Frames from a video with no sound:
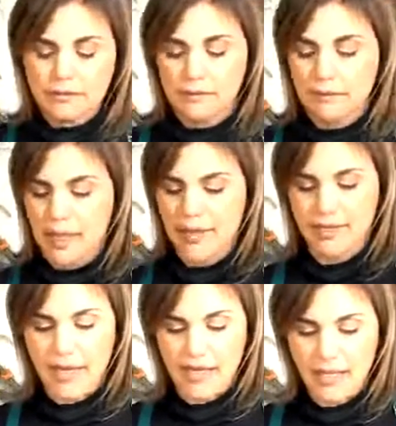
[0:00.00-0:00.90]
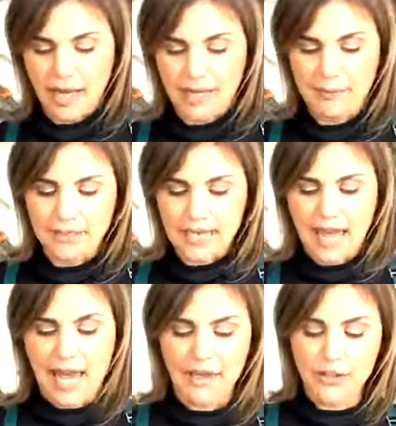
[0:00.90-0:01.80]
and then I'm gonna
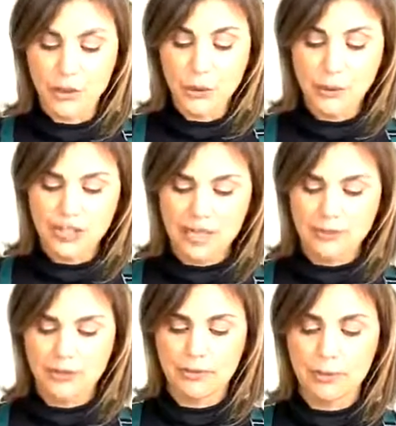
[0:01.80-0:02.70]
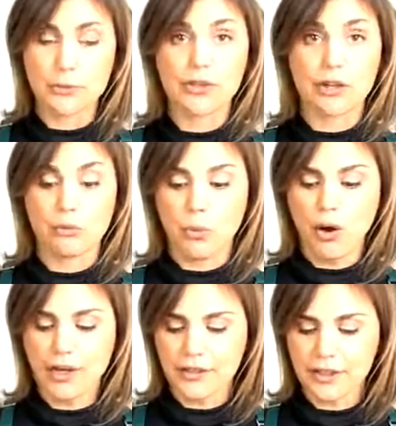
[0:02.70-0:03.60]
add 2 tablespoons of
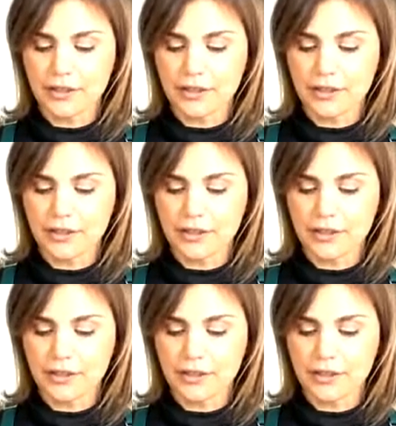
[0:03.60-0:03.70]
water